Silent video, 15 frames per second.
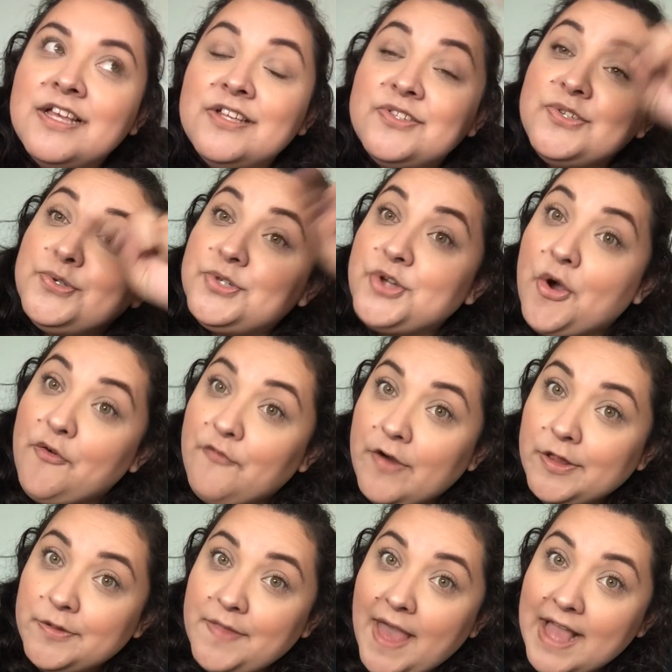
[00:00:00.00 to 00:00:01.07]
So you should go
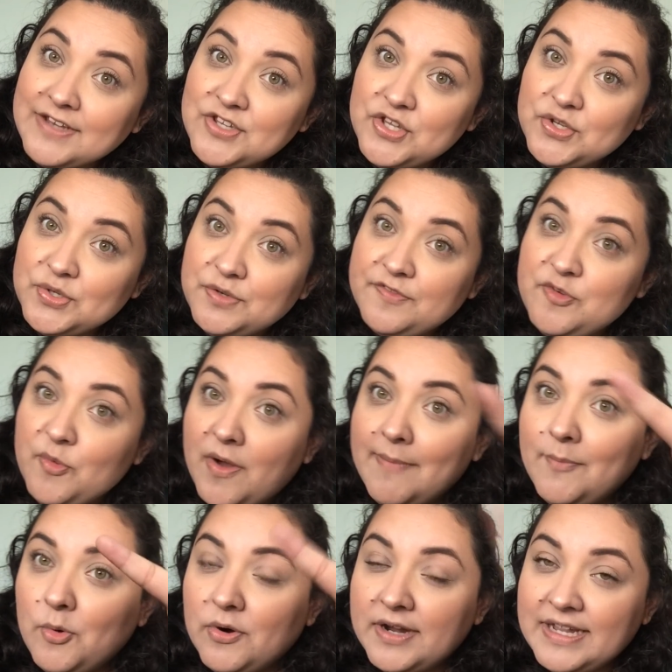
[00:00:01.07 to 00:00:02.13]
follow that too if you want
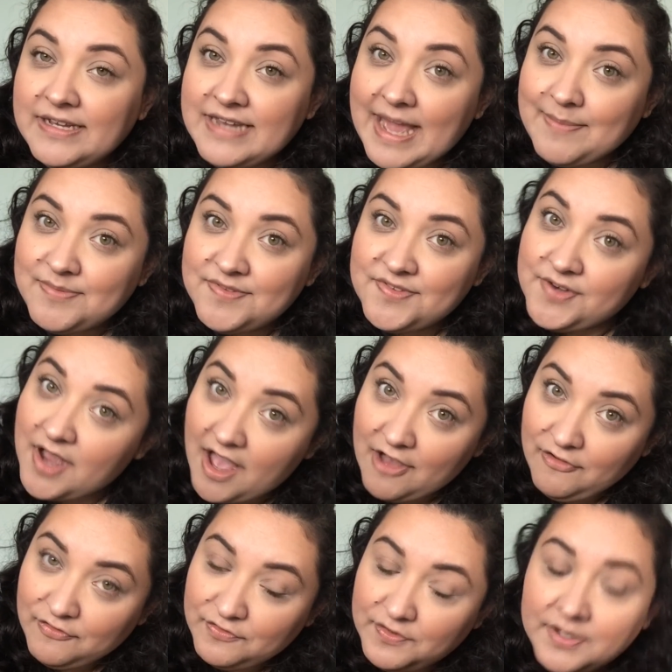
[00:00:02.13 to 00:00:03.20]
more in-depth
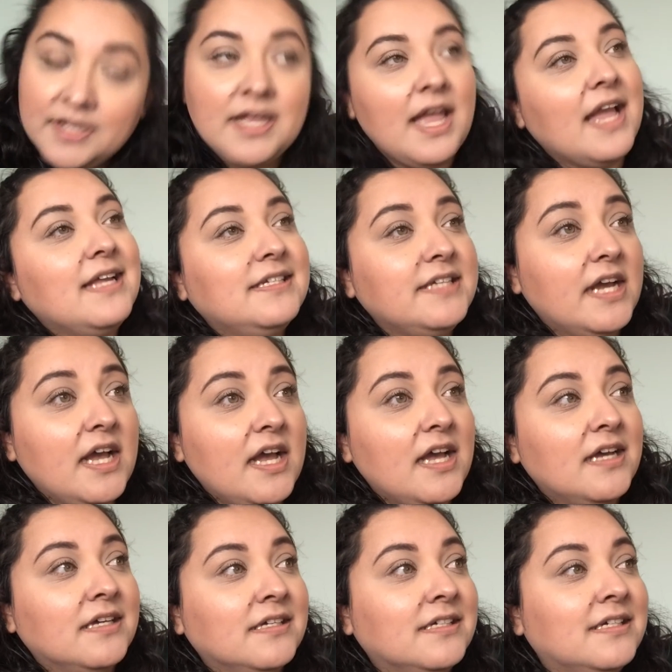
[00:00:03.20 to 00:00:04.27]
stuff.
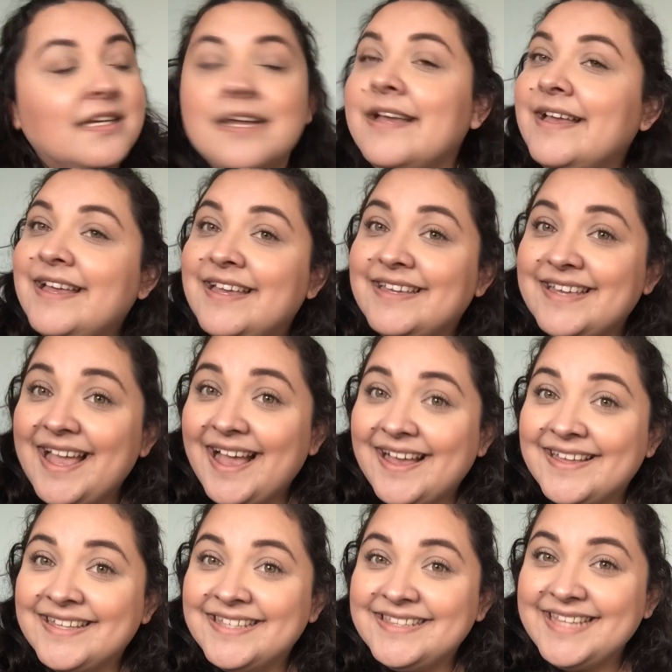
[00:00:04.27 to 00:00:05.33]

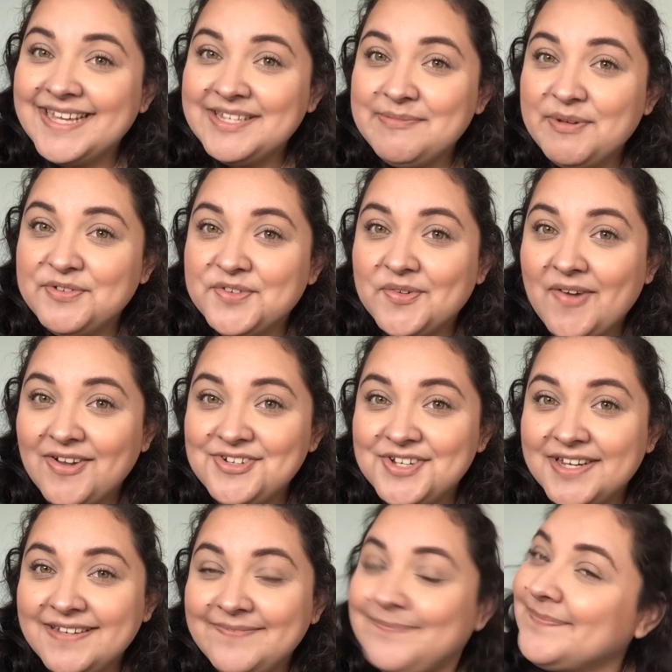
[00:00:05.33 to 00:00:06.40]
And, thanks so much for
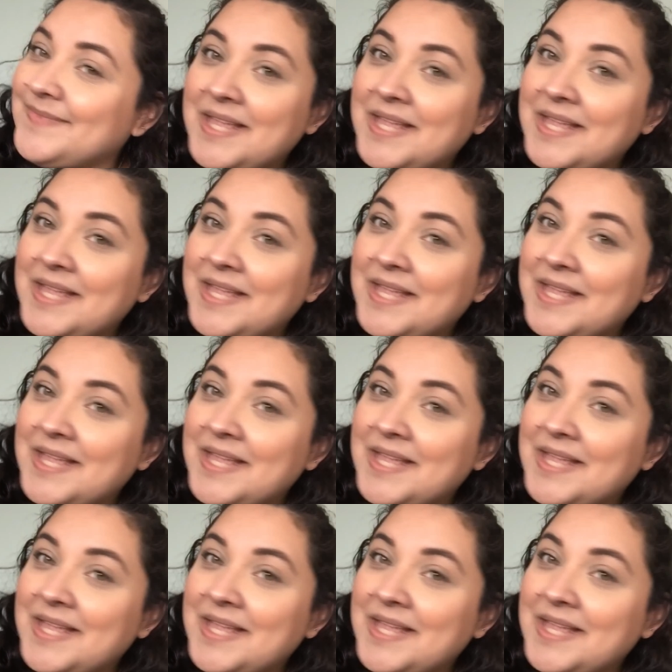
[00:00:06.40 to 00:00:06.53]
watching.